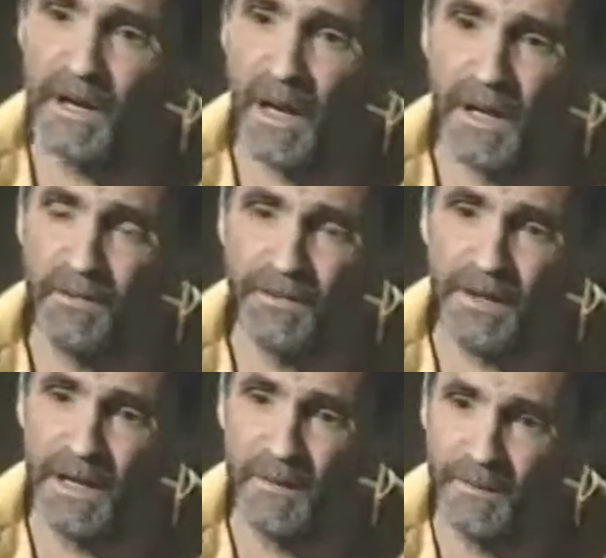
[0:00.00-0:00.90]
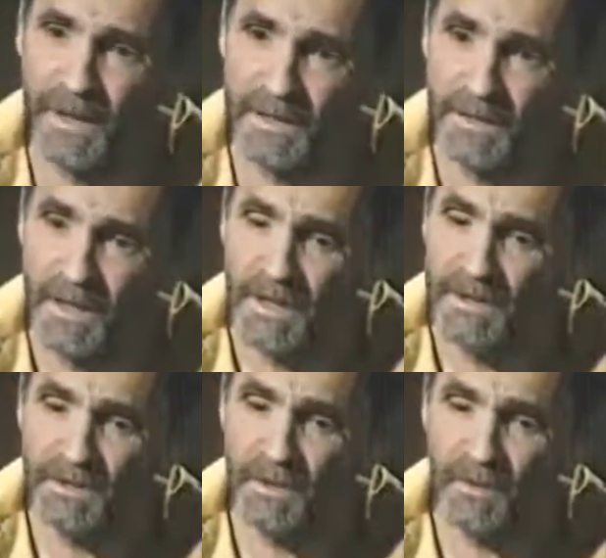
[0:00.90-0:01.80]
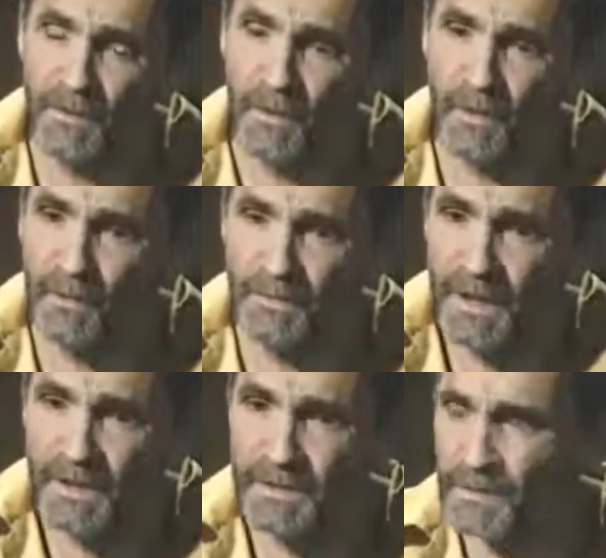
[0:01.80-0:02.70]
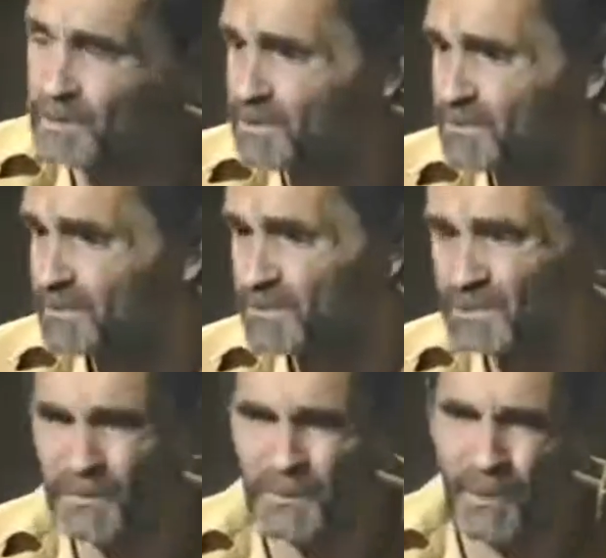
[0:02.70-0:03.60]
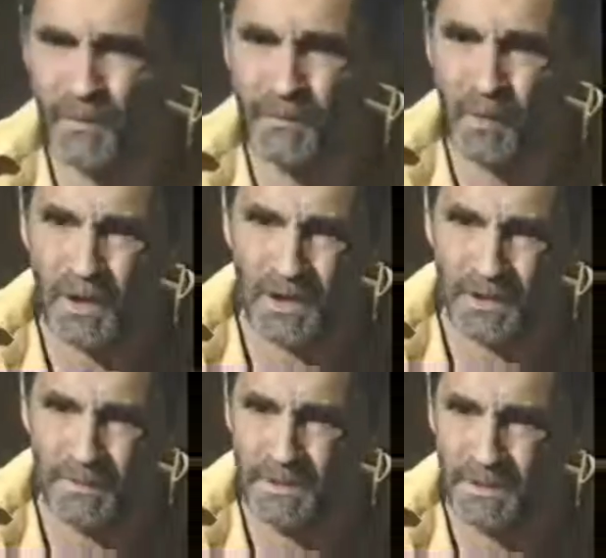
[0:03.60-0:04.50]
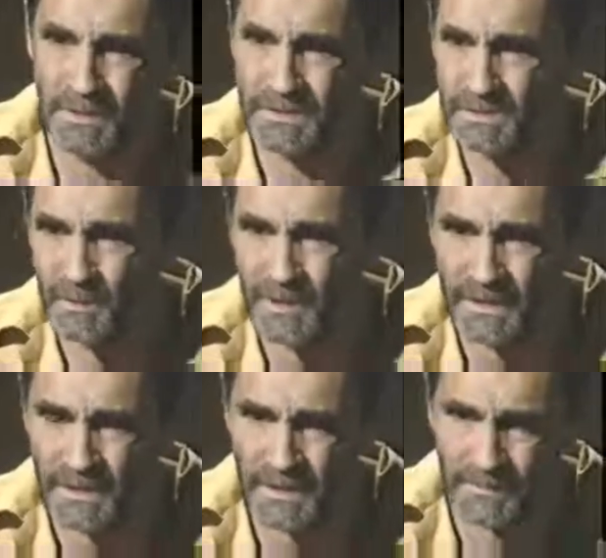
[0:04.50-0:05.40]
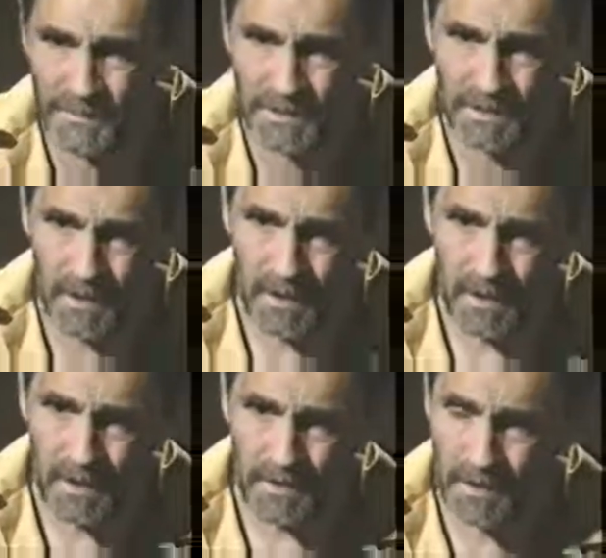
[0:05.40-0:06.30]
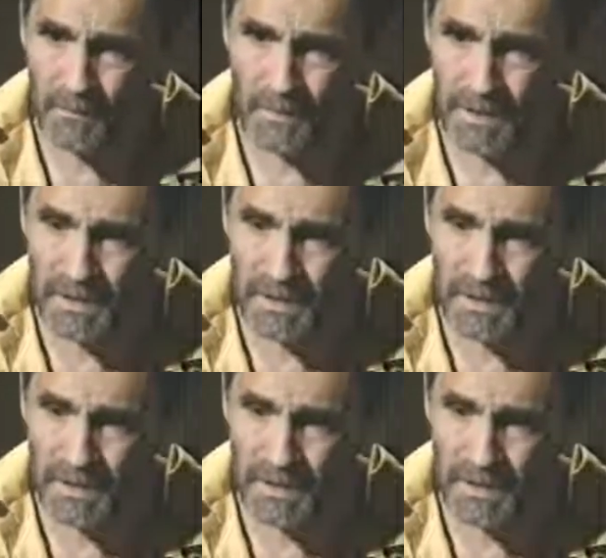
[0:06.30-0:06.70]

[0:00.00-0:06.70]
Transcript: don't think I would manage to go to parole. It wouldn't go to parole for what? I mean, there's nobody there, man. Not really.